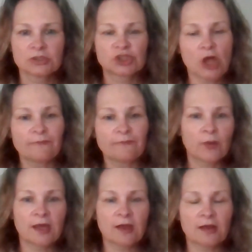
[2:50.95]

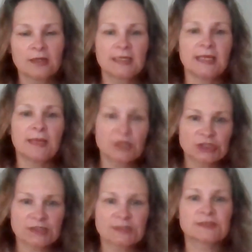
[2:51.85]
software,
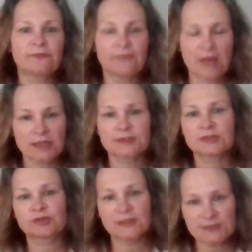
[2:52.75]
images,
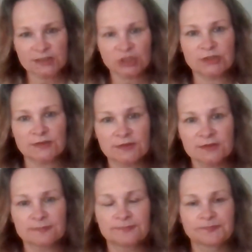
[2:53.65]
effects,
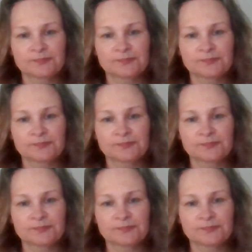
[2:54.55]
transitions,